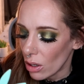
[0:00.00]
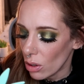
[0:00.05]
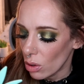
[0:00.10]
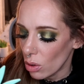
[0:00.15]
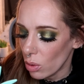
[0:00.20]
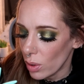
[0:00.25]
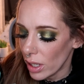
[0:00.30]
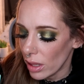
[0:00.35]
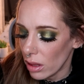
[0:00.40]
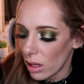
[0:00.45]

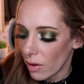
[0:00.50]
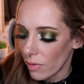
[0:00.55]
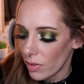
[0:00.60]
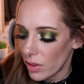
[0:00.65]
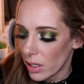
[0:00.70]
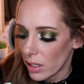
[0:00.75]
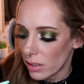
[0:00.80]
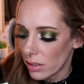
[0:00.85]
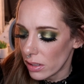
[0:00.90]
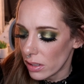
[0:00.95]
Ooh, I love
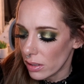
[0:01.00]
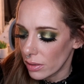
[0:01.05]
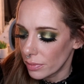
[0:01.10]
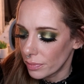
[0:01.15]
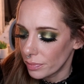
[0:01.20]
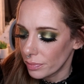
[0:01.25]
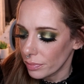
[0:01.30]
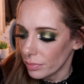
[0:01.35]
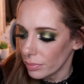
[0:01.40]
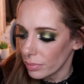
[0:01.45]
this.
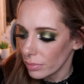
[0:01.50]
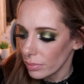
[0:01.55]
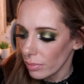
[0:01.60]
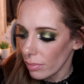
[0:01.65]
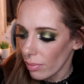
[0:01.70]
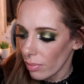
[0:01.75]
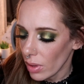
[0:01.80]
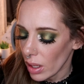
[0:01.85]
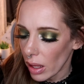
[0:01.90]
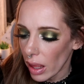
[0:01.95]

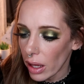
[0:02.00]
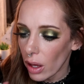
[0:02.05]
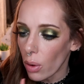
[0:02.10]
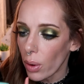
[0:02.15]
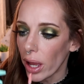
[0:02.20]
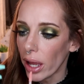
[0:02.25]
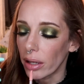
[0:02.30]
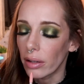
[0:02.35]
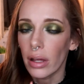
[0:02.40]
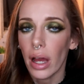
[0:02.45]
Like,
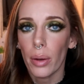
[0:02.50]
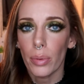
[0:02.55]
okay,